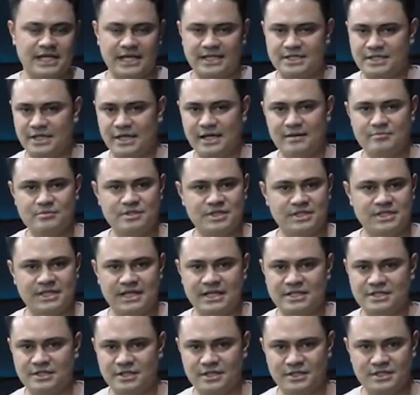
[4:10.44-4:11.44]
take time to
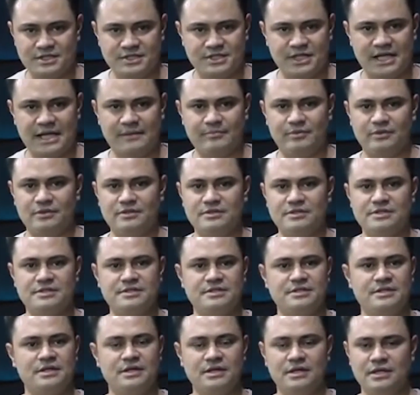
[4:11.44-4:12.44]
teach the
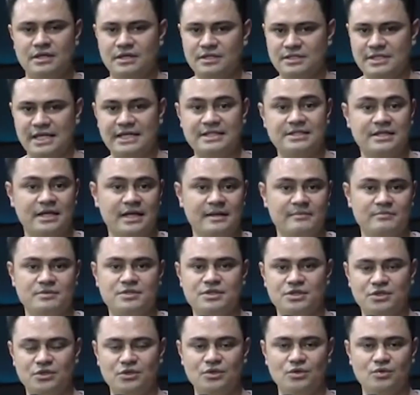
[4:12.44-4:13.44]
disciples, take
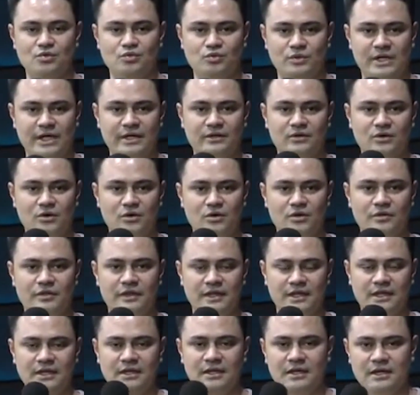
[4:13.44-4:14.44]
time to run
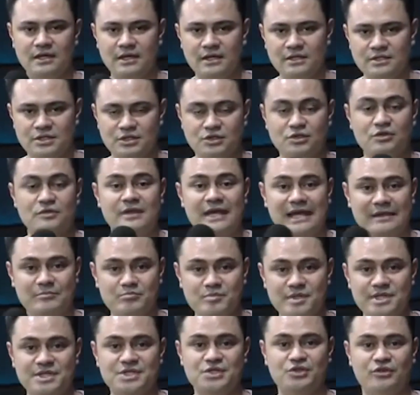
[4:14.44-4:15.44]
to do the
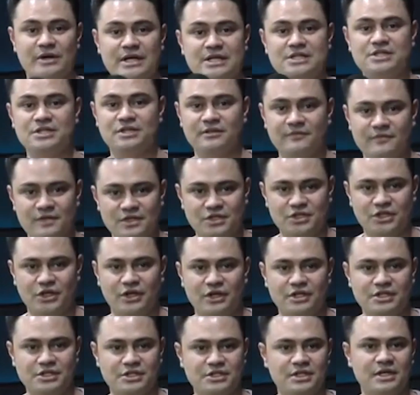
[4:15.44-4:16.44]
administration of the
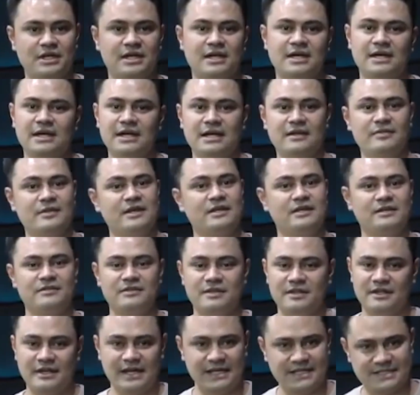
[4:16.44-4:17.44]
church. And then
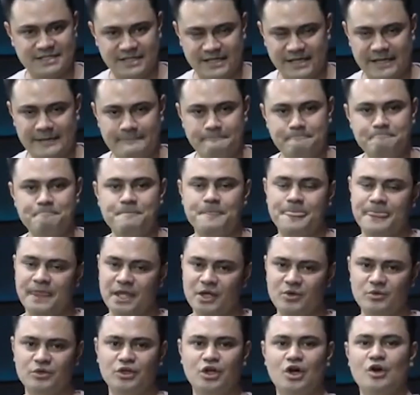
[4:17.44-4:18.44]
in the nighttime,
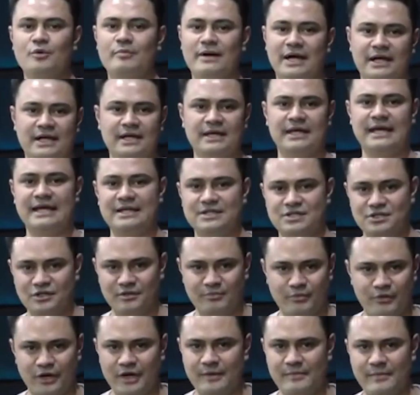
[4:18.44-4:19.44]
he would go back again
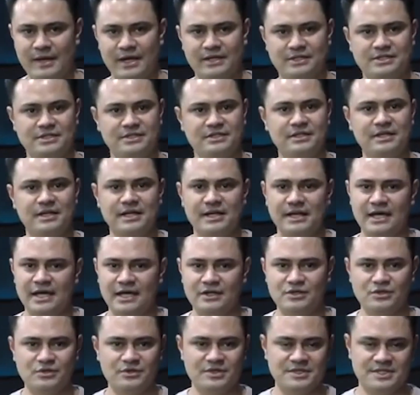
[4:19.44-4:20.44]
to the prayer mountain
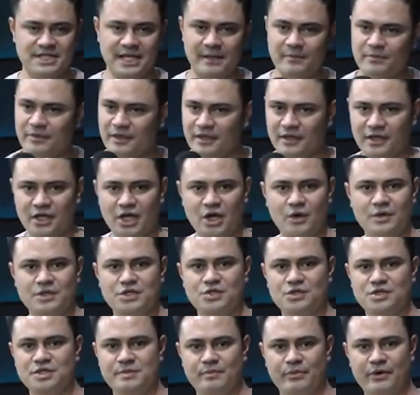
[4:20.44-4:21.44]
and do the same thing. Go
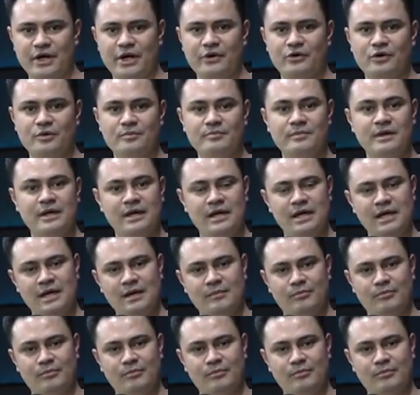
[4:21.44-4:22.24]
into his prayer room,